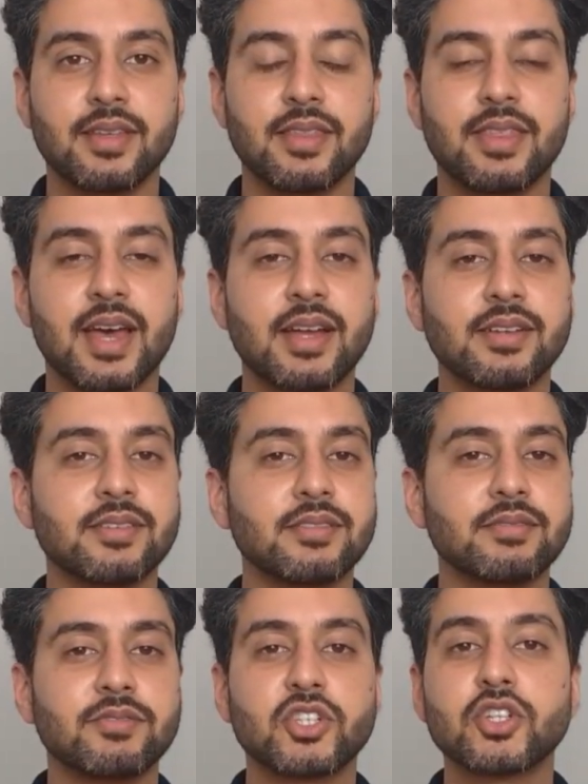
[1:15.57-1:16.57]
that
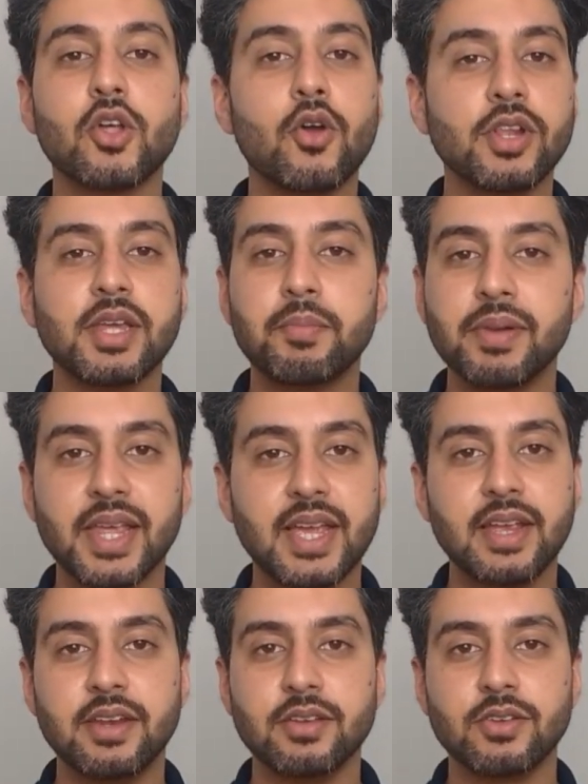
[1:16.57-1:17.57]
slowly
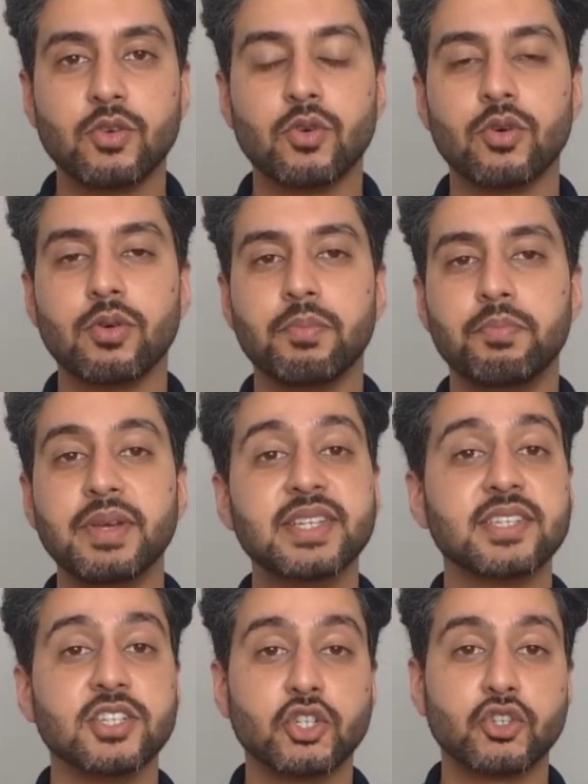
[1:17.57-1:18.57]
bleed your
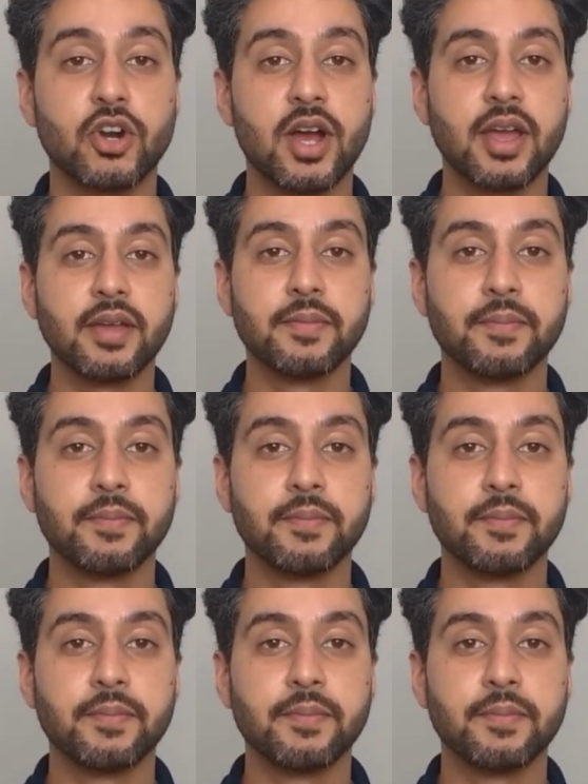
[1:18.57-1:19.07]
business dry.